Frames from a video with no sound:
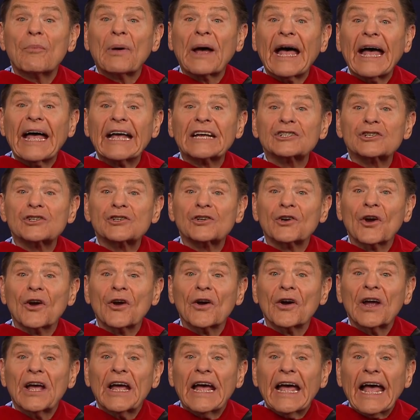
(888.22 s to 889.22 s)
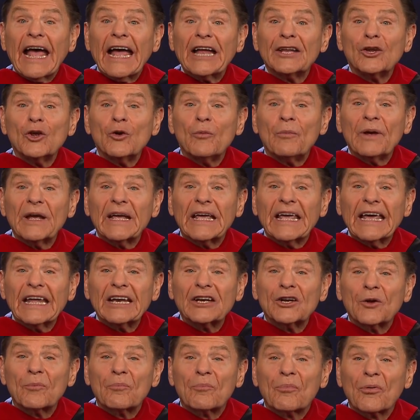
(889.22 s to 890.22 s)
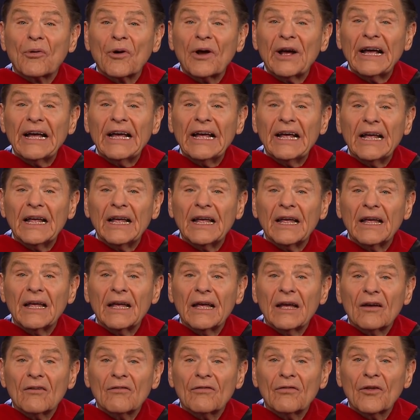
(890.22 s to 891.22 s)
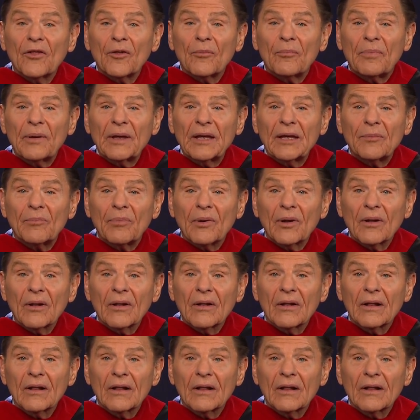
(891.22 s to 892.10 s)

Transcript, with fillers: pastor, and you begin to pray for the people.